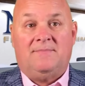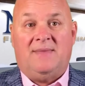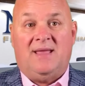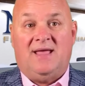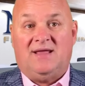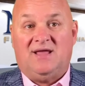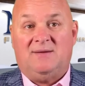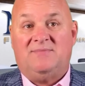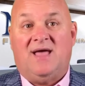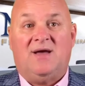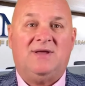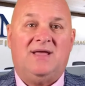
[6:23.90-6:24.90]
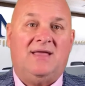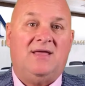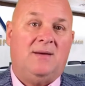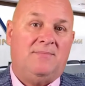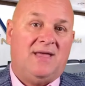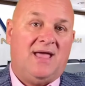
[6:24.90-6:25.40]
it comes out
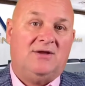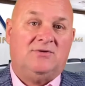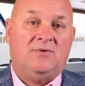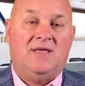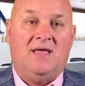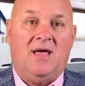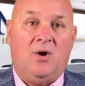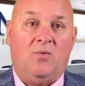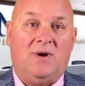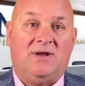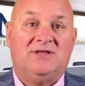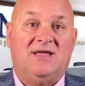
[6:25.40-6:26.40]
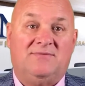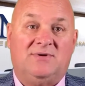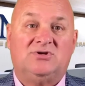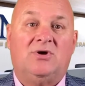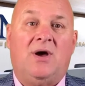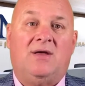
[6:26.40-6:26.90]
income tax free. Once they've
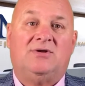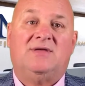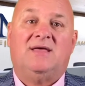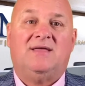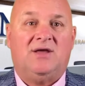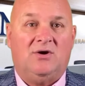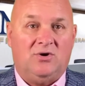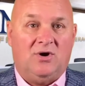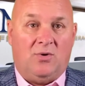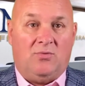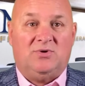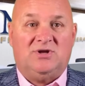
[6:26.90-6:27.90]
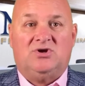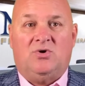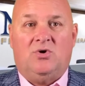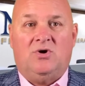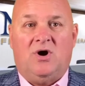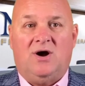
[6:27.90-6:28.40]
exhausted their
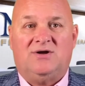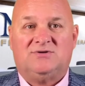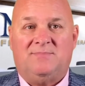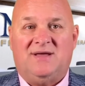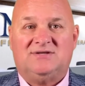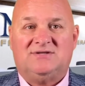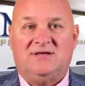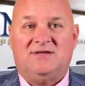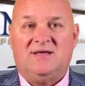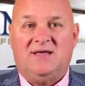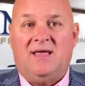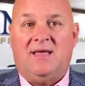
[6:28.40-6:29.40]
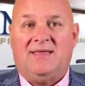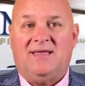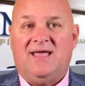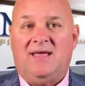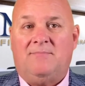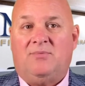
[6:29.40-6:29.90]
original cost basis,
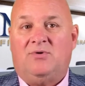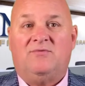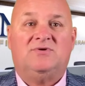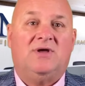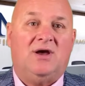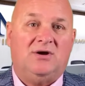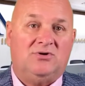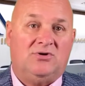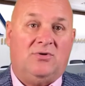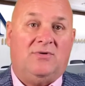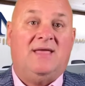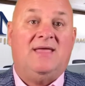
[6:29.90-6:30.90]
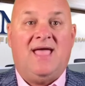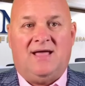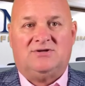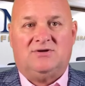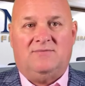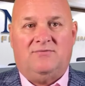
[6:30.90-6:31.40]
then it moves on to the
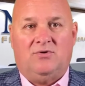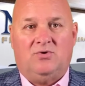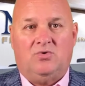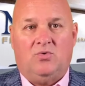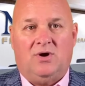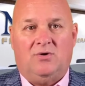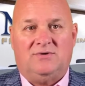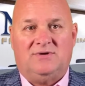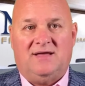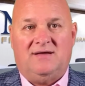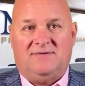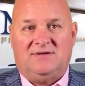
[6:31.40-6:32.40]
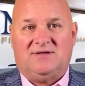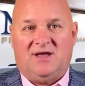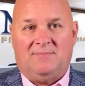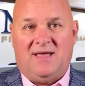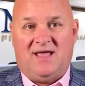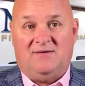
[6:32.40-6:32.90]
tax deferred growth. And if it's
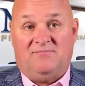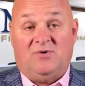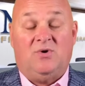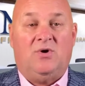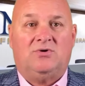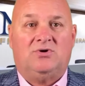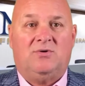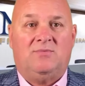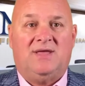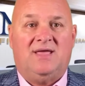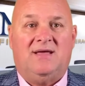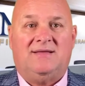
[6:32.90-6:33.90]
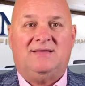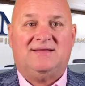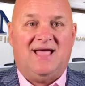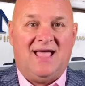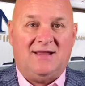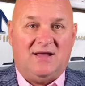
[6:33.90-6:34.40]
coming out for long-term care,
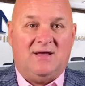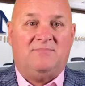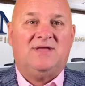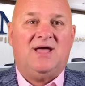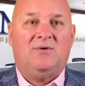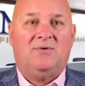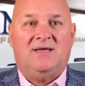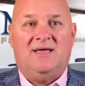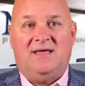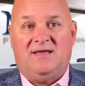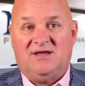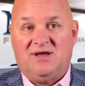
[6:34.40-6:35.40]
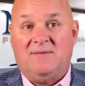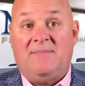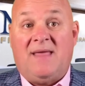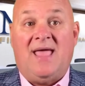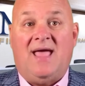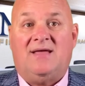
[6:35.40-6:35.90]
that comes out income
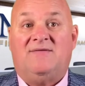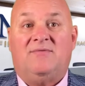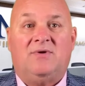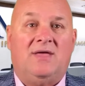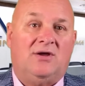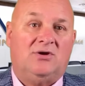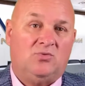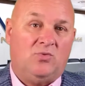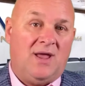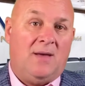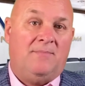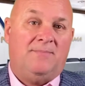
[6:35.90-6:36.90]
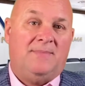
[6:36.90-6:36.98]
tax free as well.